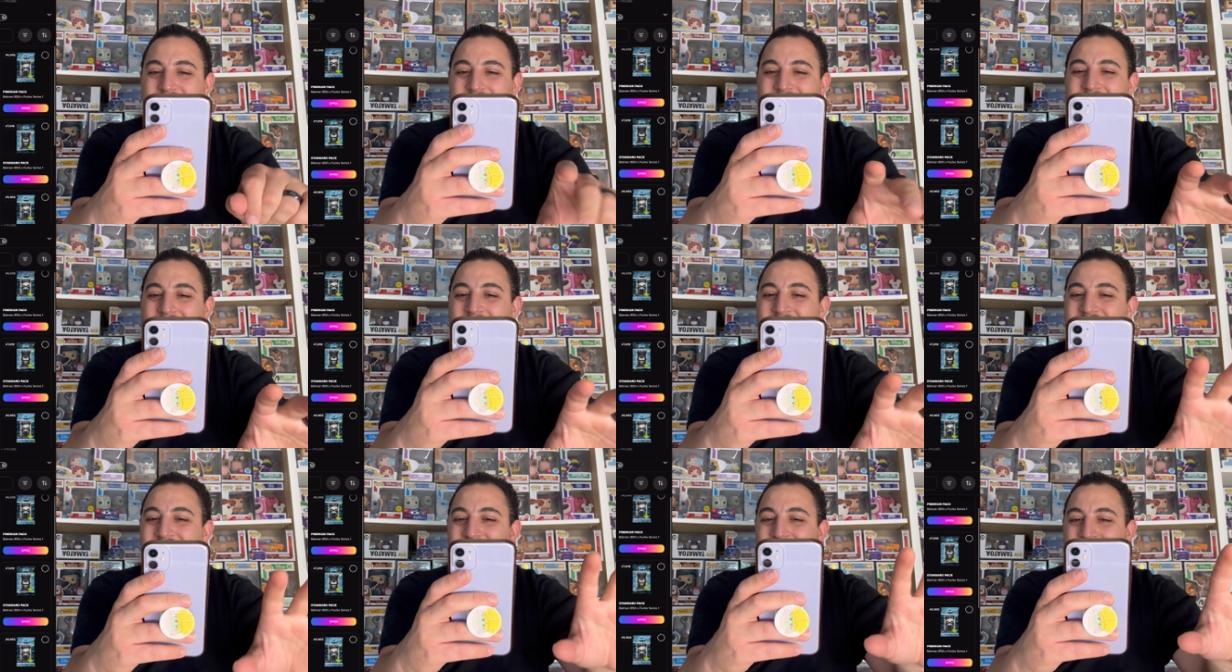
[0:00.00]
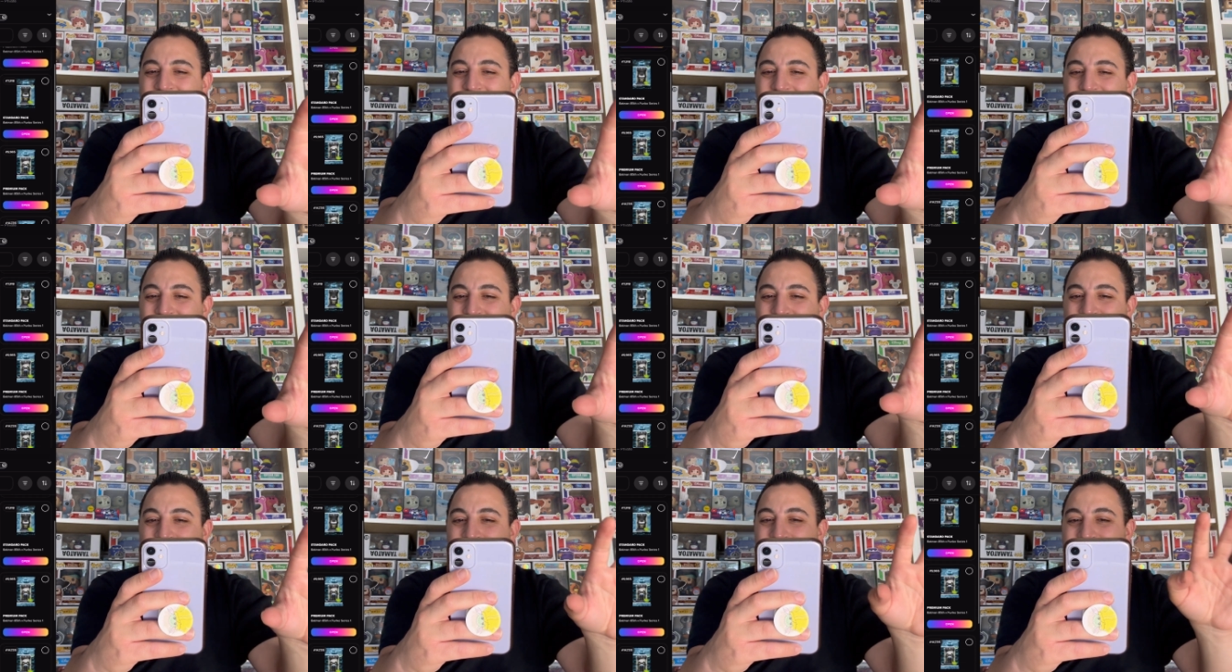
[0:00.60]
That's very little
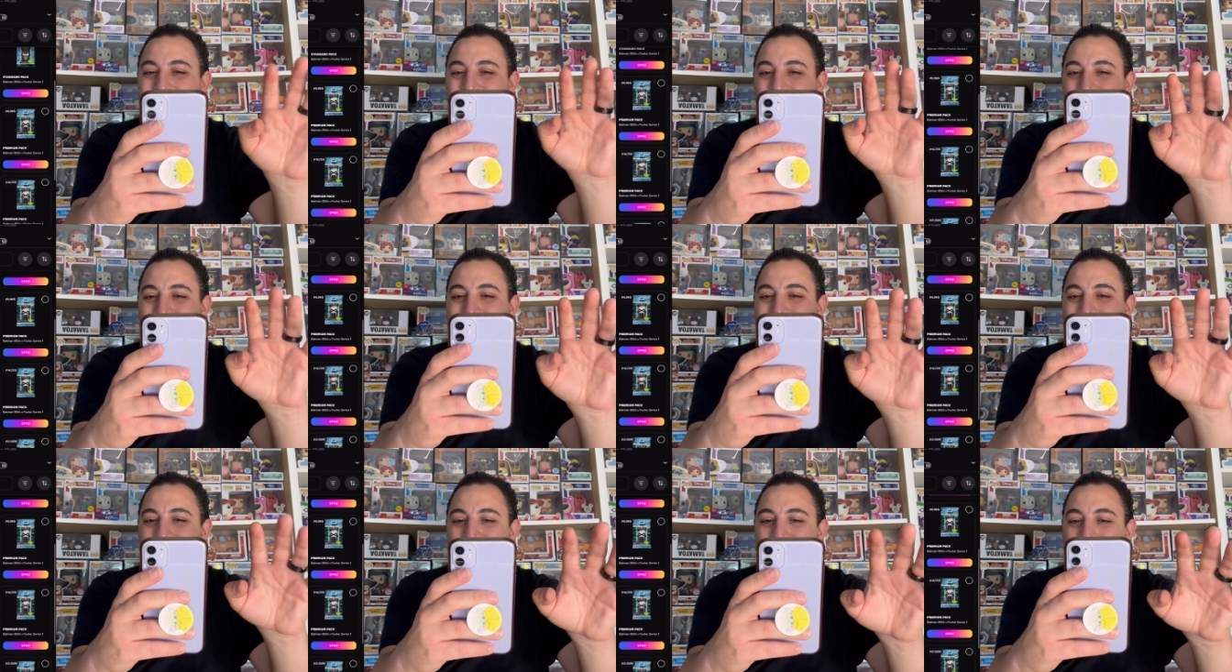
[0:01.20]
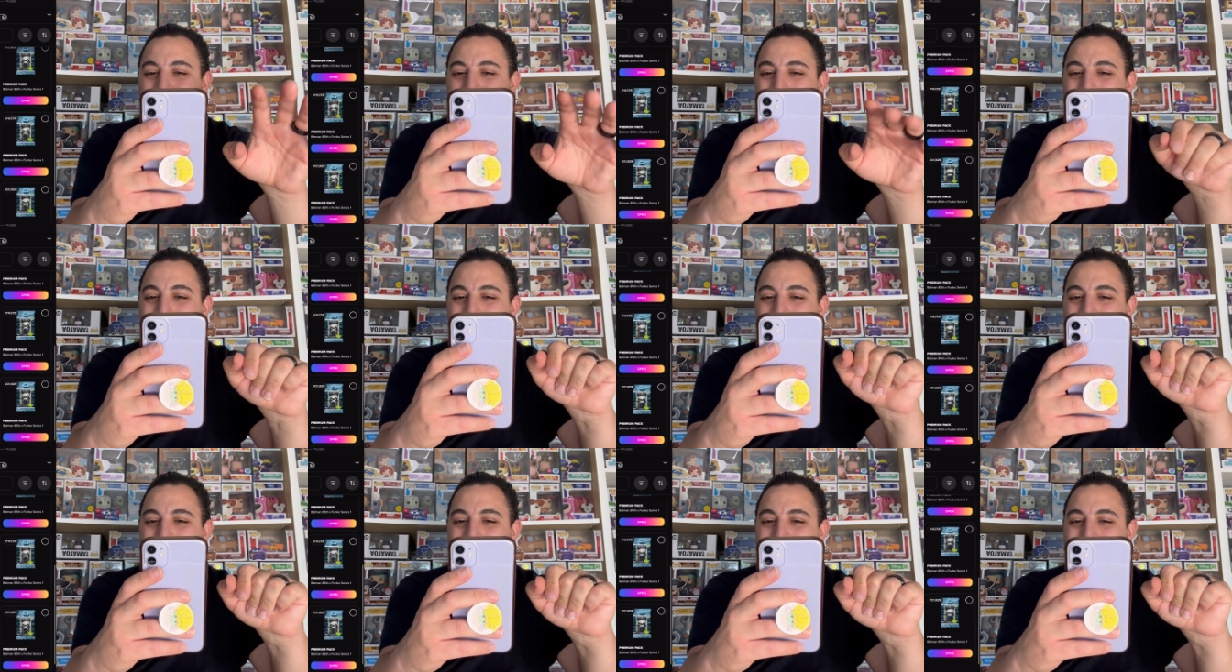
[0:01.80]
compared to what I usually rip.
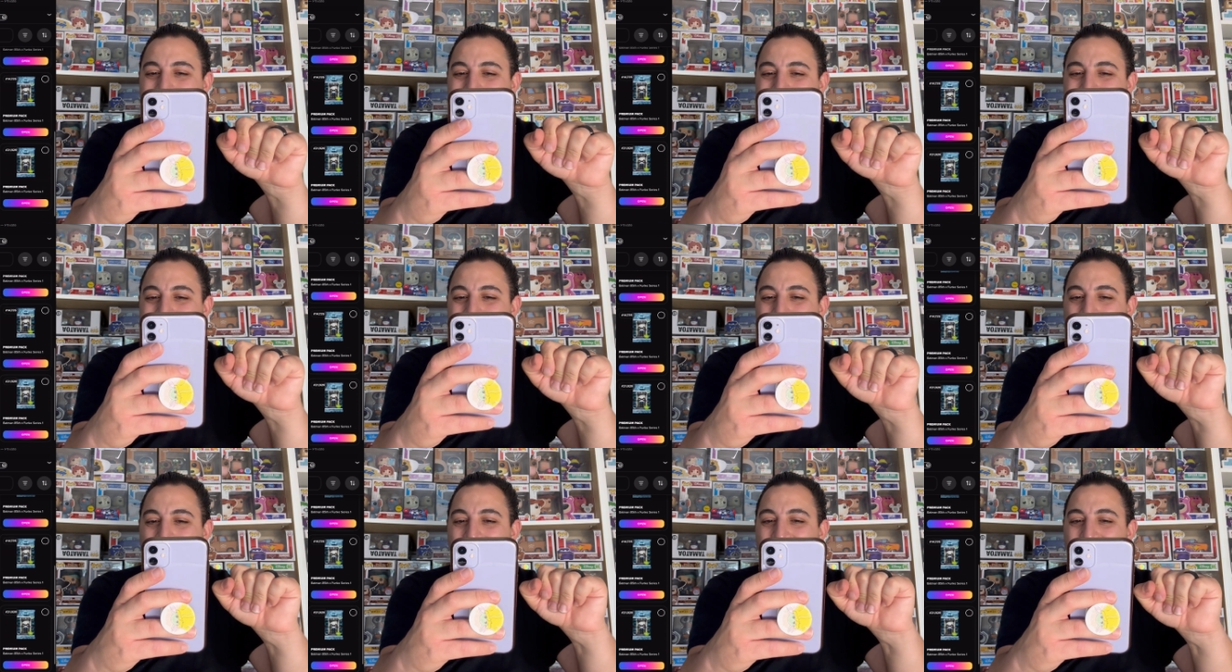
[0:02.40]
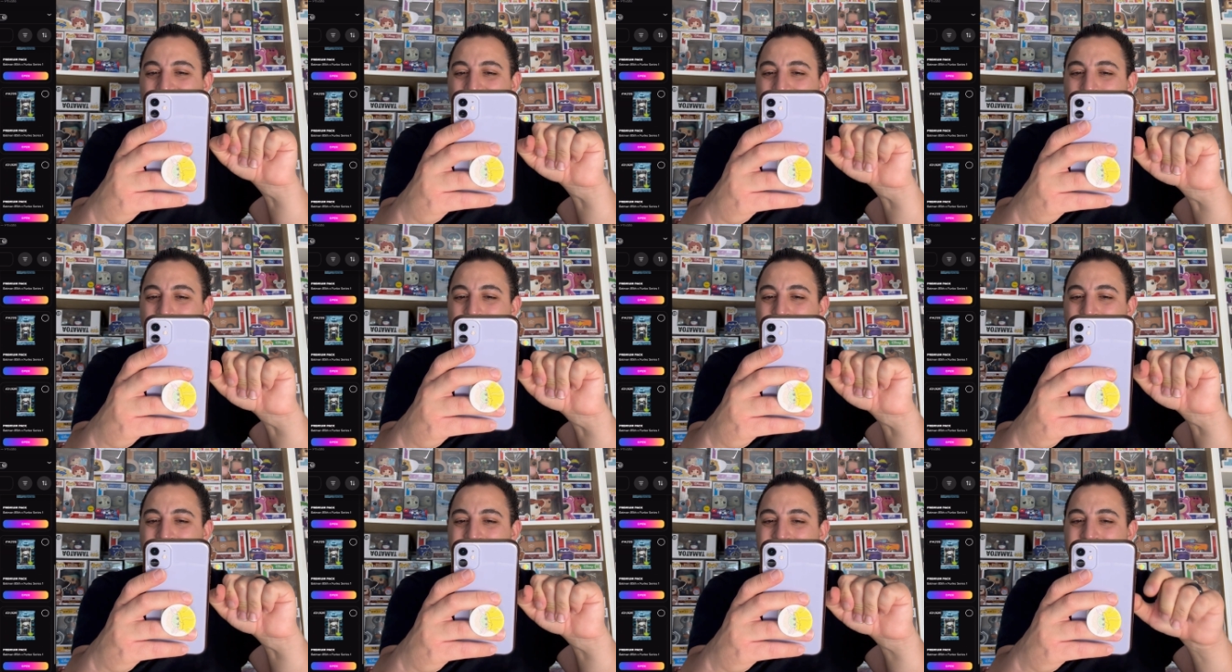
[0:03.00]
But let's start off with a
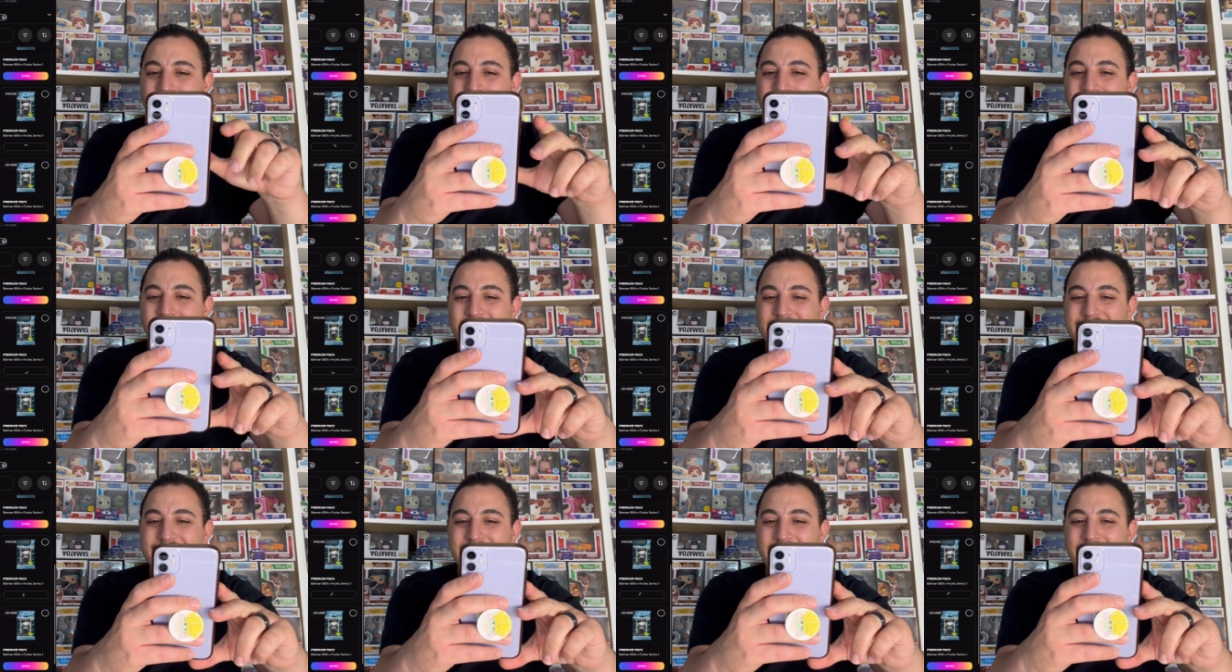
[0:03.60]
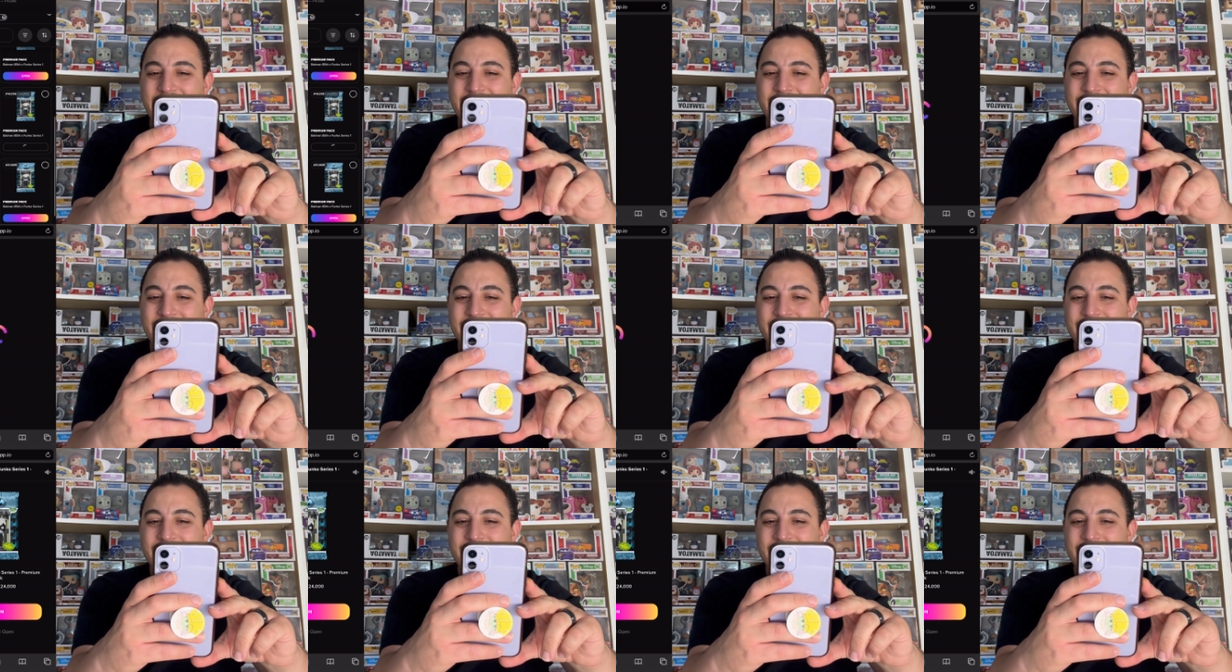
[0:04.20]
premium pack today.